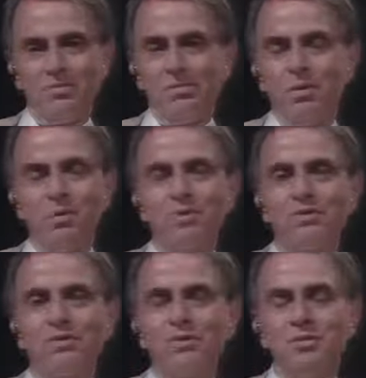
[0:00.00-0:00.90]

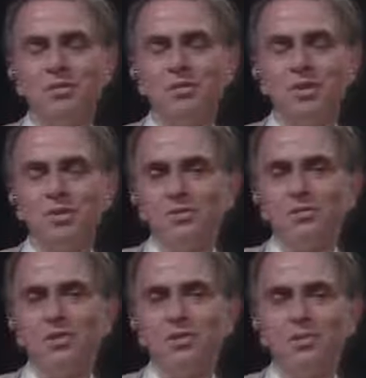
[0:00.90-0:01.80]
particles have a size
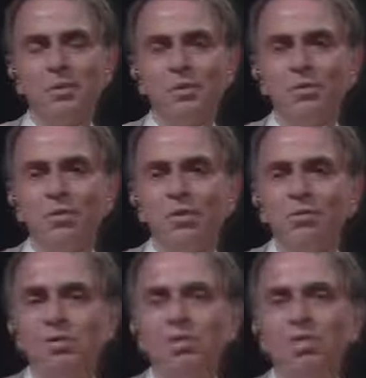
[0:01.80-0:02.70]
of 10 to the minus
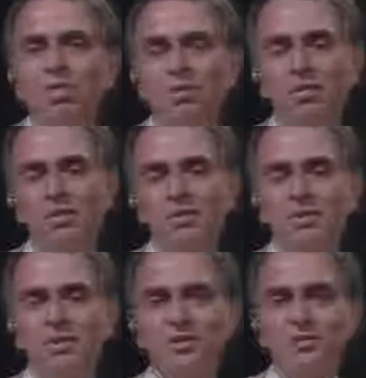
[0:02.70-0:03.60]
13th
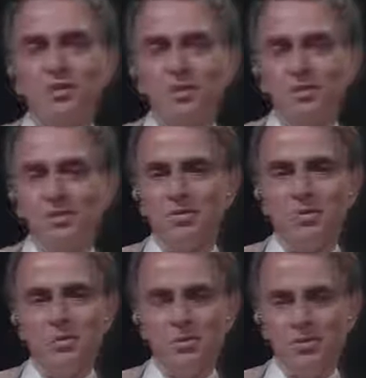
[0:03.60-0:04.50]
centimeters,
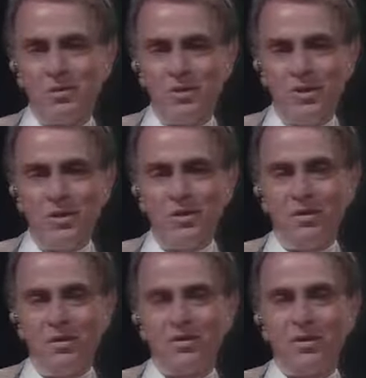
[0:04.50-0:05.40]
or
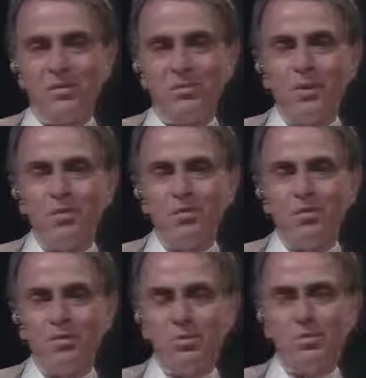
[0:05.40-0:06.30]
in
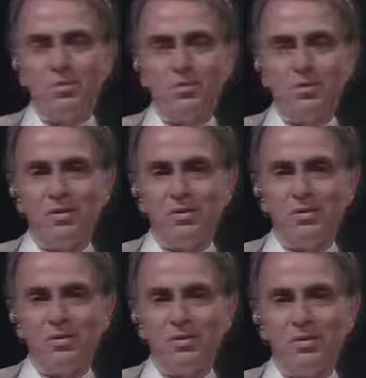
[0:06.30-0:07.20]
cosmology,
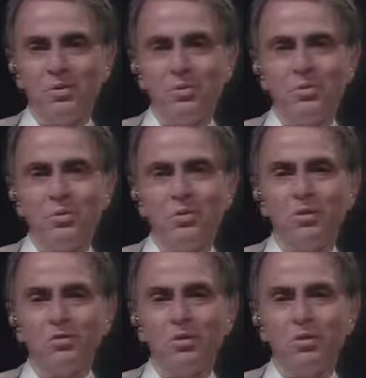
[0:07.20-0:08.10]
where we
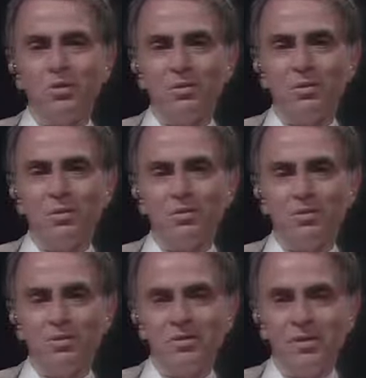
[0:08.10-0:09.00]
are talking about
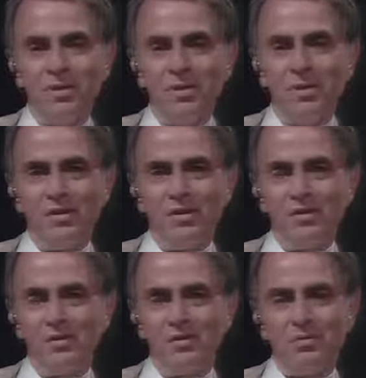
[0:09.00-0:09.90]

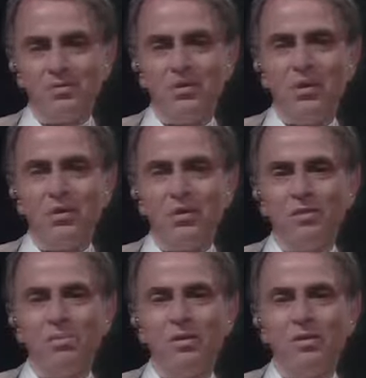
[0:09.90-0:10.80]

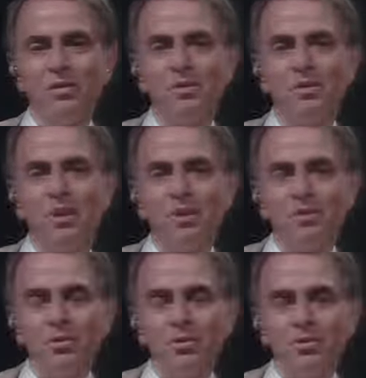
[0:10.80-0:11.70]
10 billion
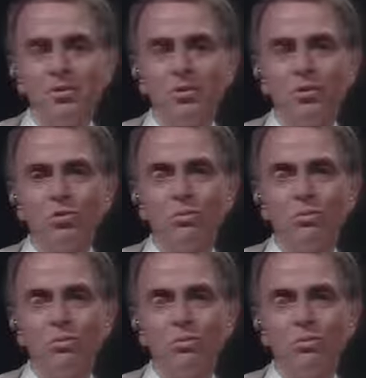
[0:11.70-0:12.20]
light years or